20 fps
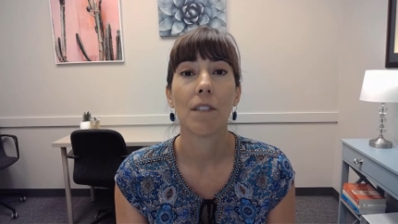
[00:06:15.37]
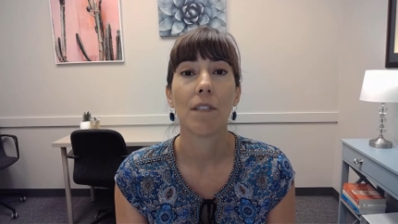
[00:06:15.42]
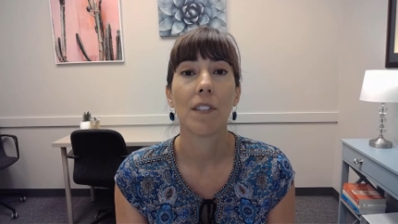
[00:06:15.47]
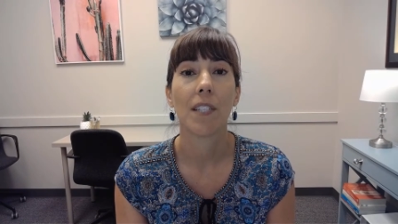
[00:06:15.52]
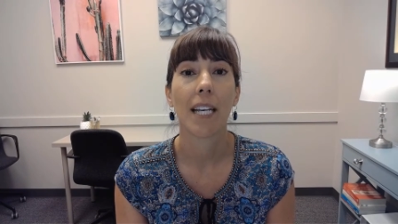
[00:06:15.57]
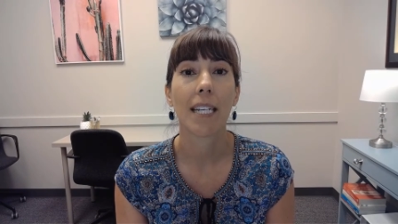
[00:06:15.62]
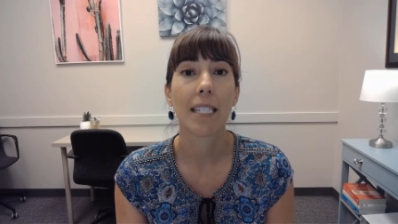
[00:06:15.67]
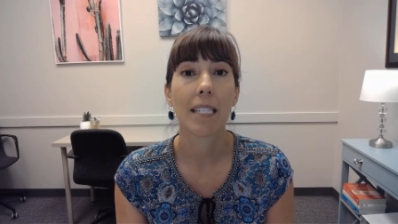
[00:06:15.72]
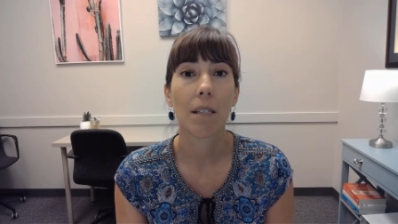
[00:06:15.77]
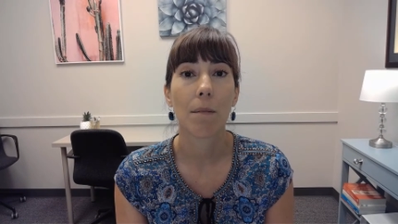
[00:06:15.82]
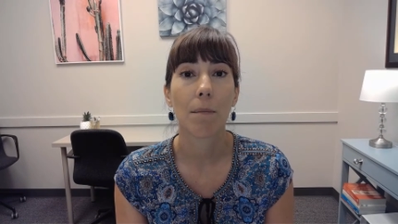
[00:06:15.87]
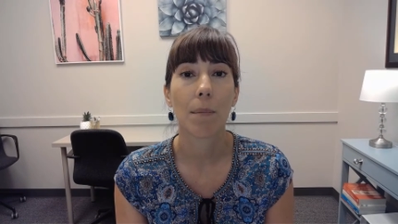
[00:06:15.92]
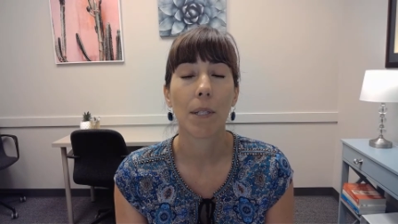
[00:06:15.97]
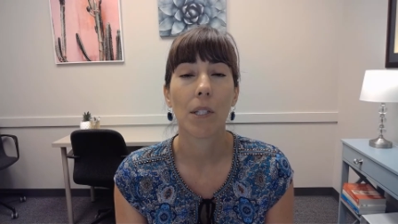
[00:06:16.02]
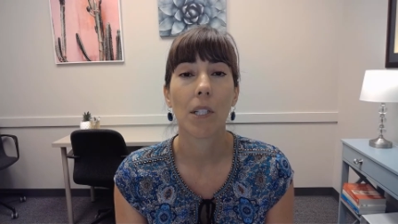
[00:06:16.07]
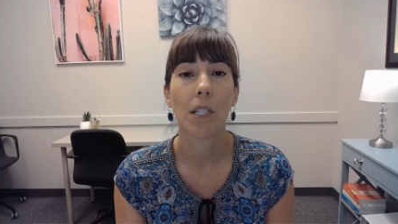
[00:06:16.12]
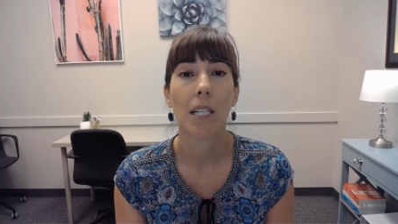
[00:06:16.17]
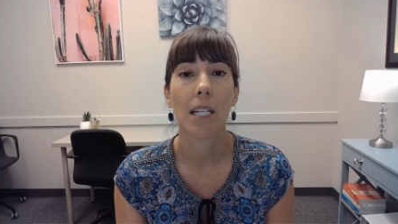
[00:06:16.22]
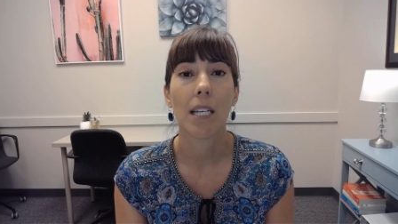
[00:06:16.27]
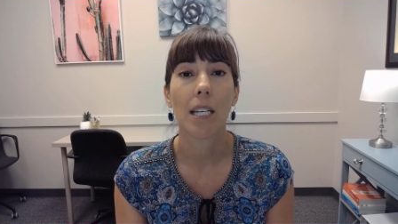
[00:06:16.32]

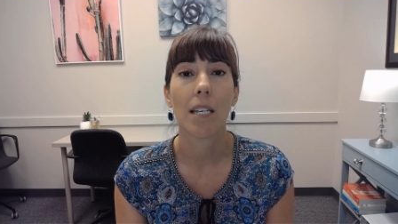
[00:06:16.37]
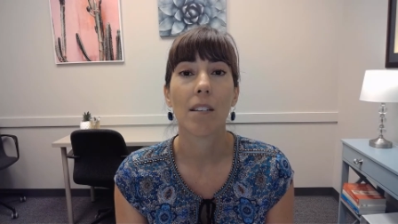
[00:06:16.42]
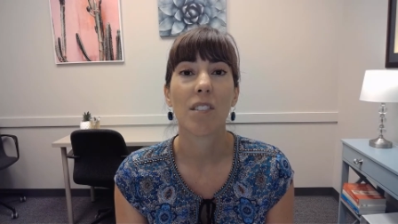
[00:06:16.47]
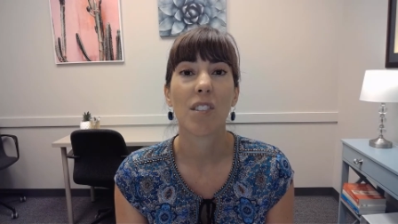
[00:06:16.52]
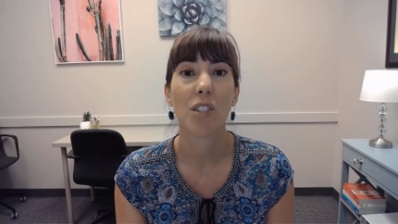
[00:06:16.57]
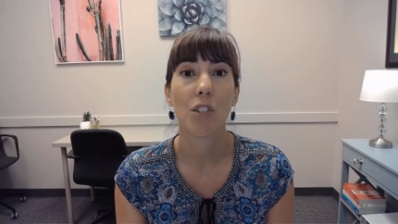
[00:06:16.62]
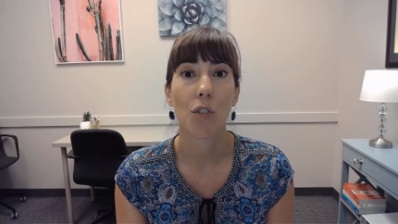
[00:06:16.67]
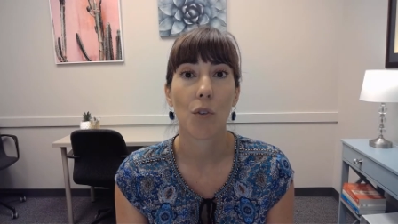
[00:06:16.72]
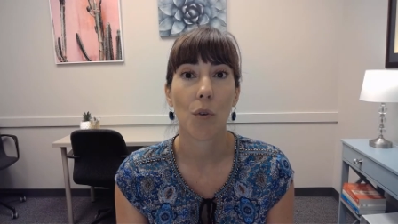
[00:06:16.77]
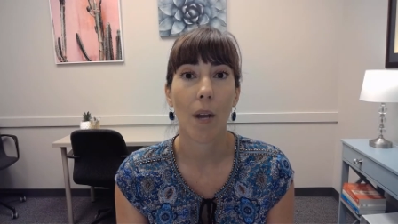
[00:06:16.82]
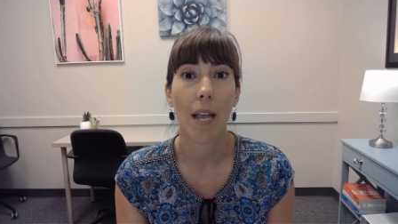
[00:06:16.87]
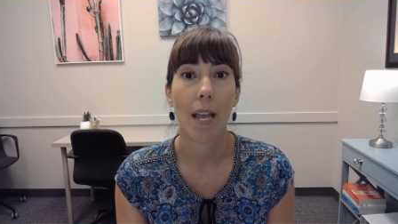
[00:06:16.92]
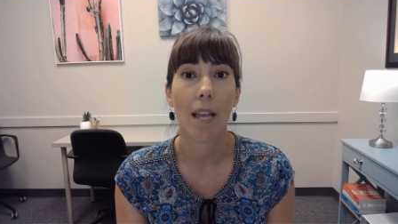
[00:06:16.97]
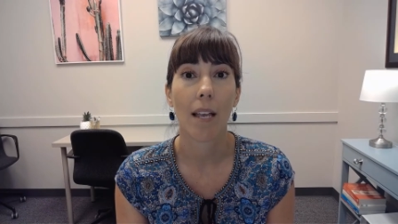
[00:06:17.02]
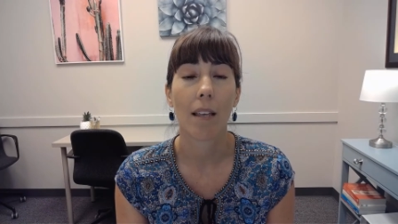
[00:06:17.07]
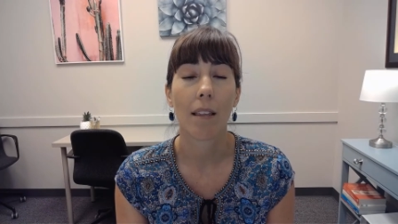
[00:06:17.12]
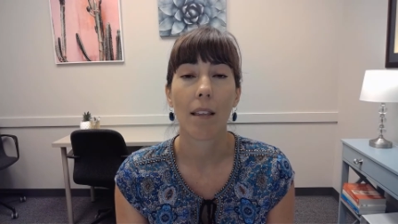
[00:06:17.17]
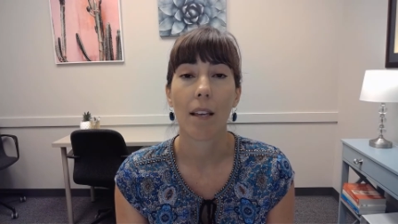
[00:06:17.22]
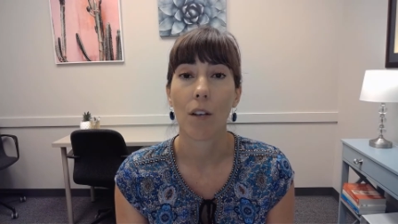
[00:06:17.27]
flexibility, strength,